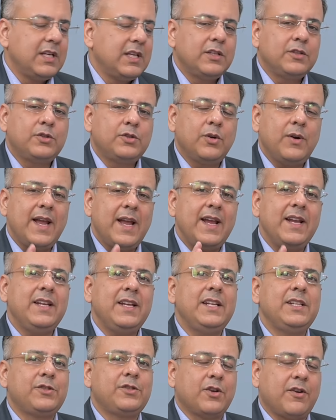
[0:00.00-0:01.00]
So
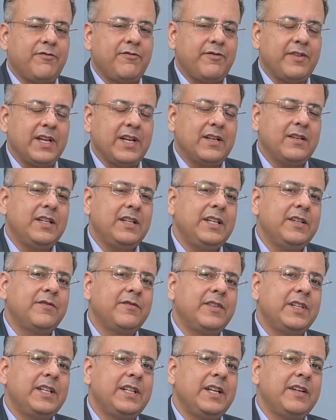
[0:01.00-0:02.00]
any software,
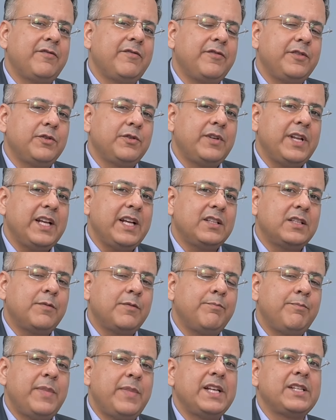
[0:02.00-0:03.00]
even if you take the
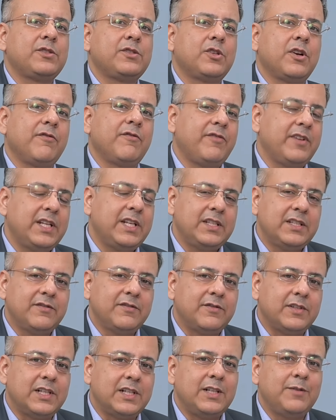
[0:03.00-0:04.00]
best software in the
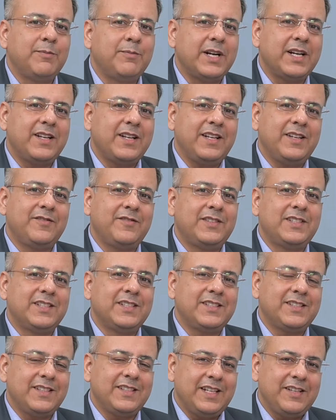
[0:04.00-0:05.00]
world, but if
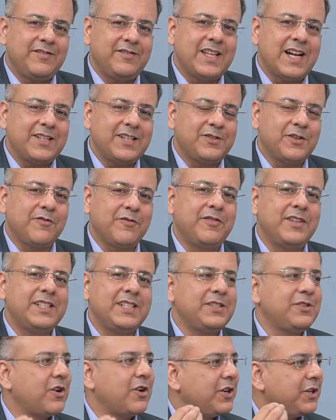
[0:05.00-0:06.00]
that software
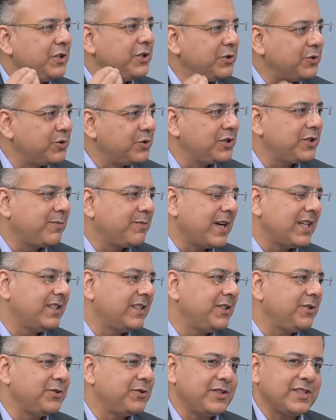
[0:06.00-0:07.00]
is not used by the
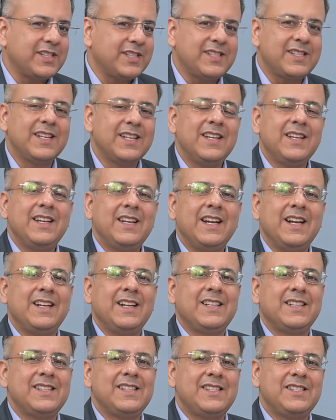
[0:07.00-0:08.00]
users, it
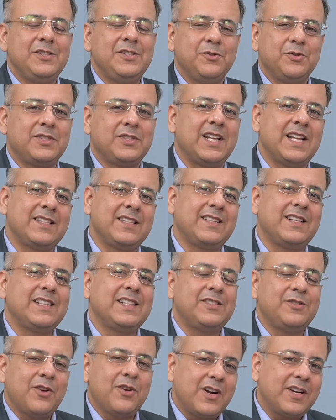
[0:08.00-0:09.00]
is useless. It is
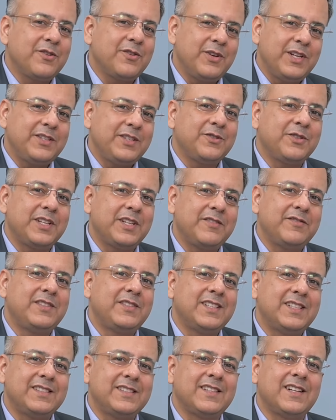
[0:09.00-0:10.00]
not going to give the
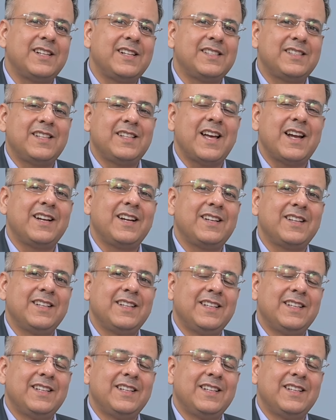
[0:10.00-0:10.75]
results that